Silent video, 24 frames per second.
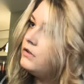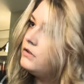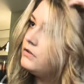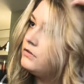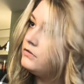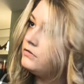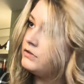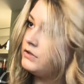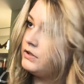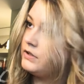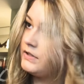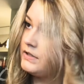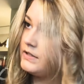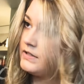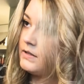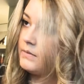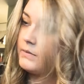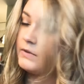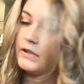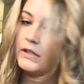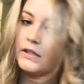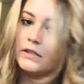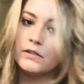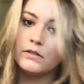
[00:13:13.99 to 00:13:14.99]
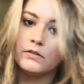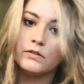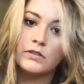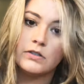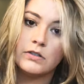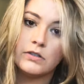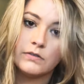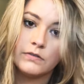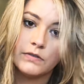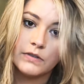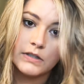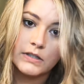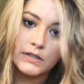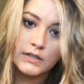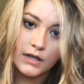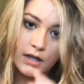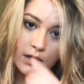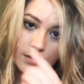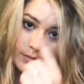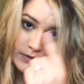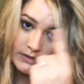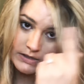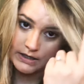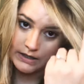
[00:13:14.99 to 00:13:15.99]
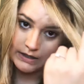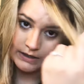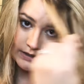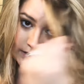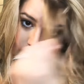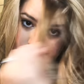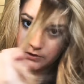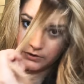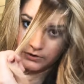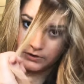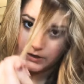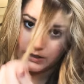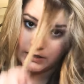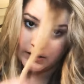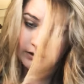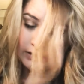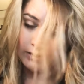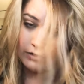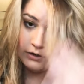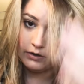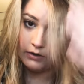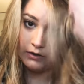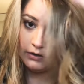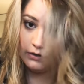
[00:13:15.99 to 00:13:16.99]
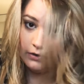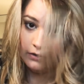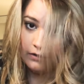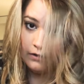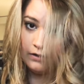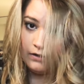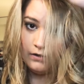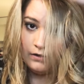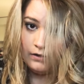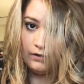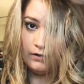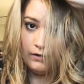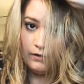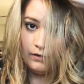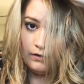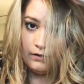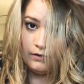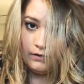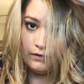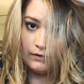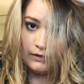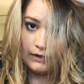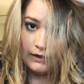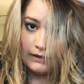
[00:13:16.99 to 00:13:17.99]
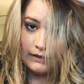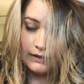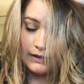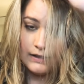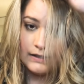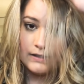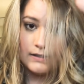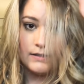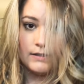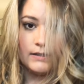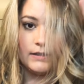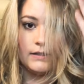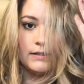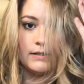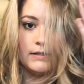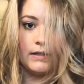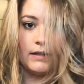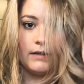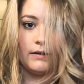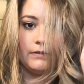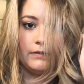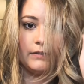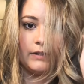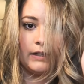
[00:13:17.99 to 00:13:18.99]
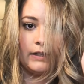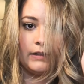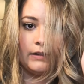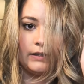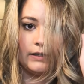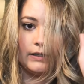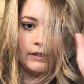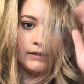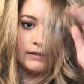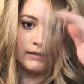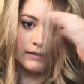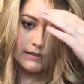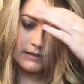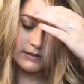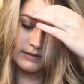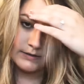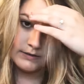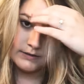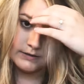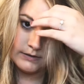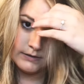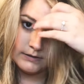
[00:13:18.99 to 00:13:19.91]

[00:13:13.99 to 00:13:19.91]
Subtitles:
You'll notice something I do too for the top is I actually curl like this instead of like this.